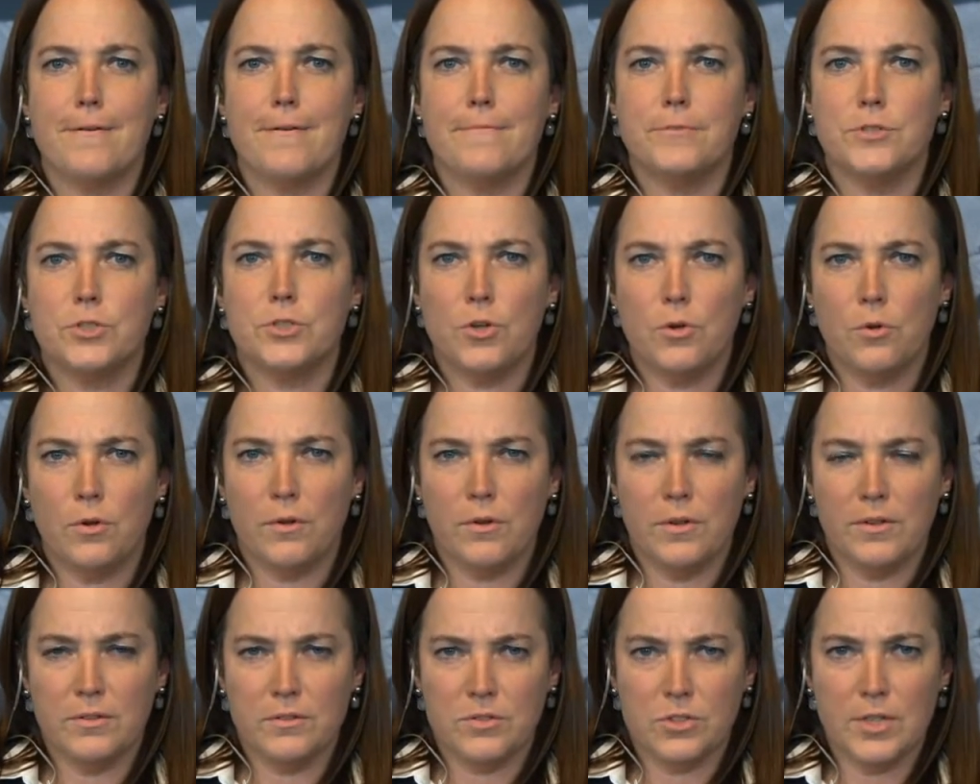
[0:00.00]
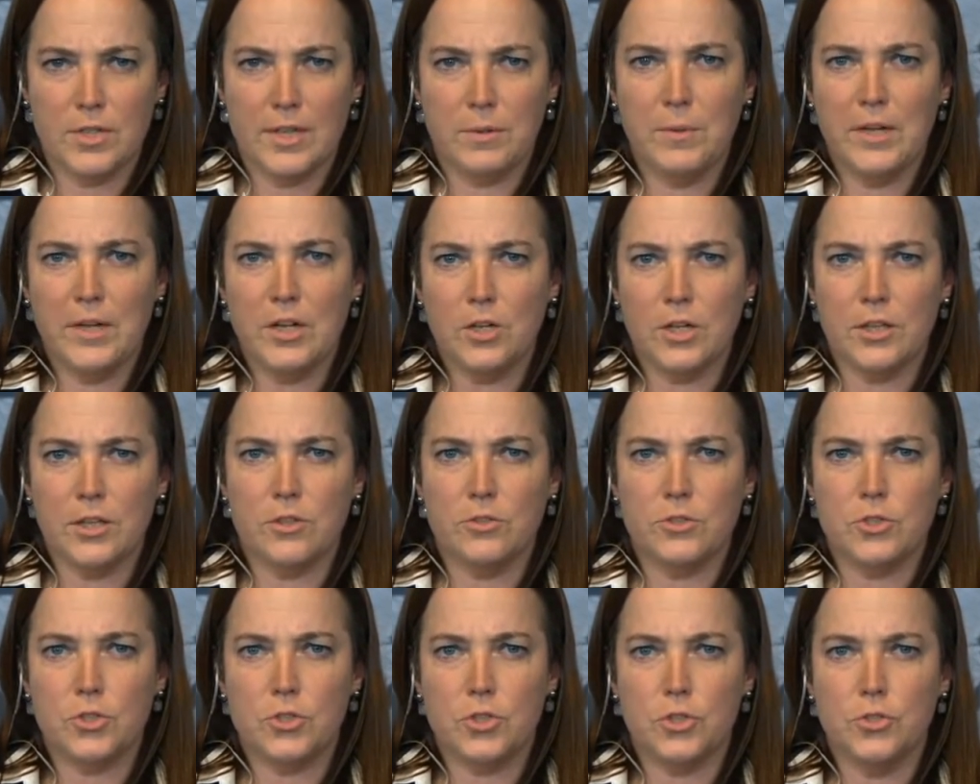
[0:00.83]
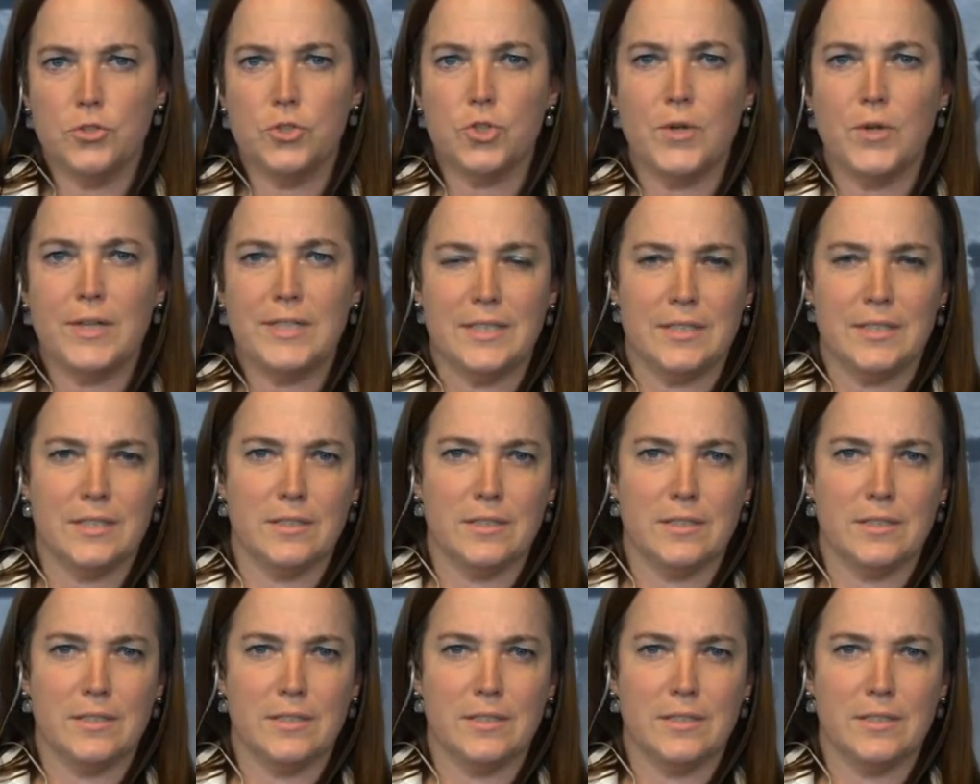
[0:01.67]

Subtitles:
So then we look at those two choices.